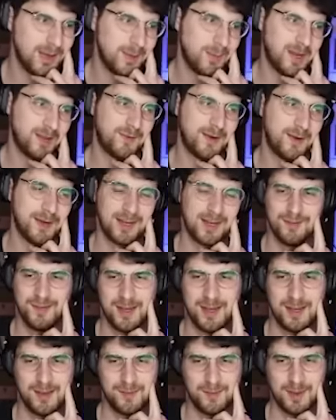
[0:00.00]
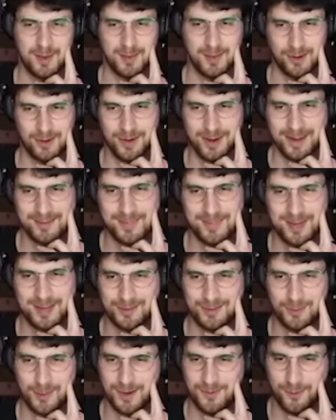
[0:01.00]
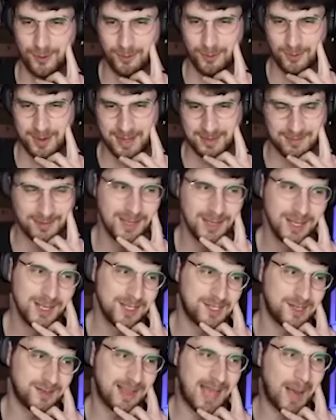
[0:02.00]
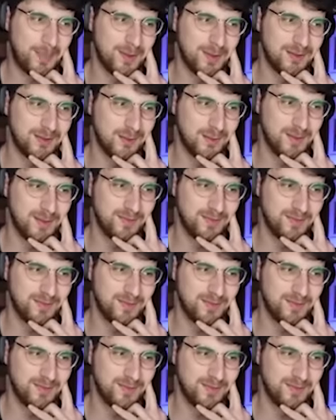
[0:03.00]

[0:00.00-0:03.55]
But it's very convenient for me though, right? Because 24 weeks just happens to be